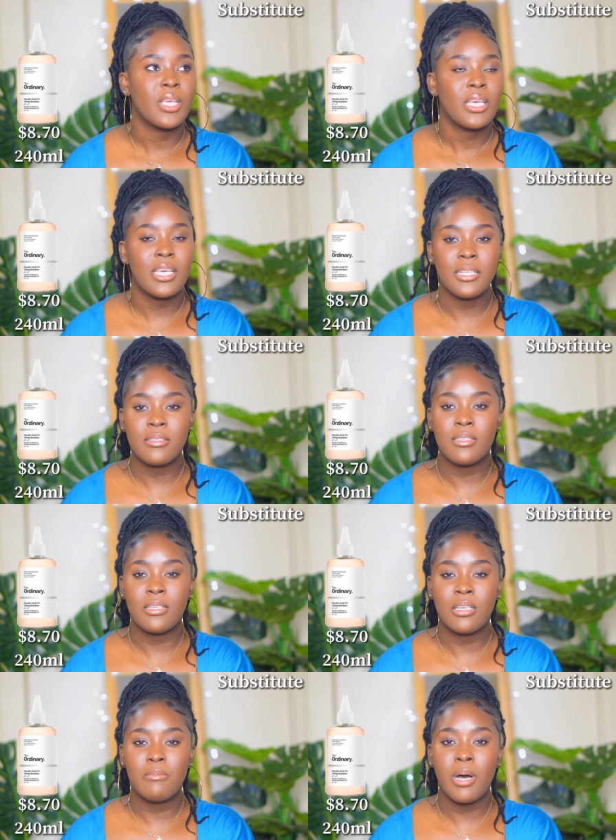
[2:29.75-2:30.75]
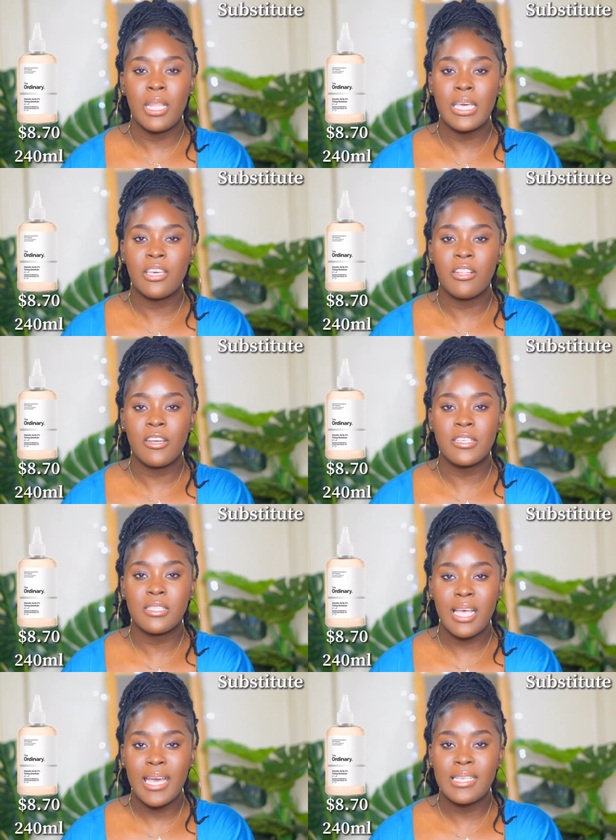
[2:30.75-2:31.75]
It the, the molecular
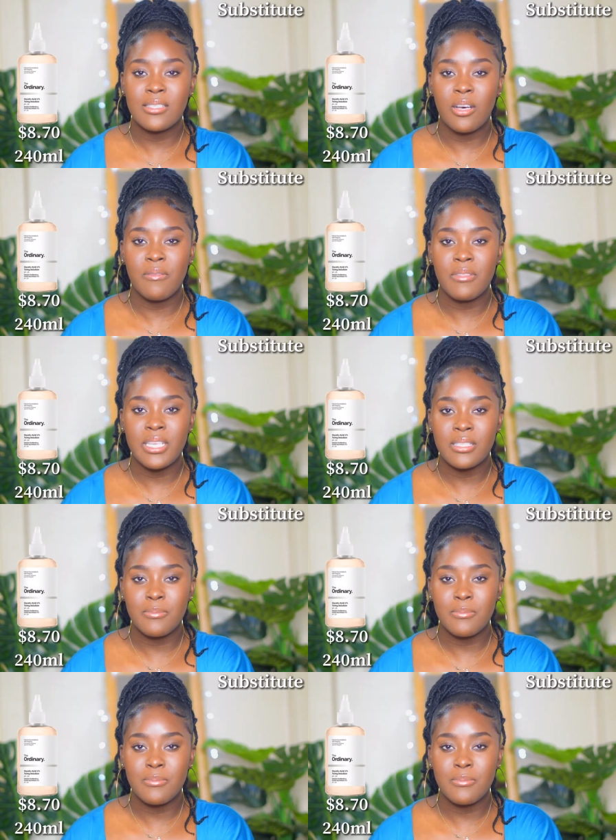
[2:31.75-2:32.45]
size of this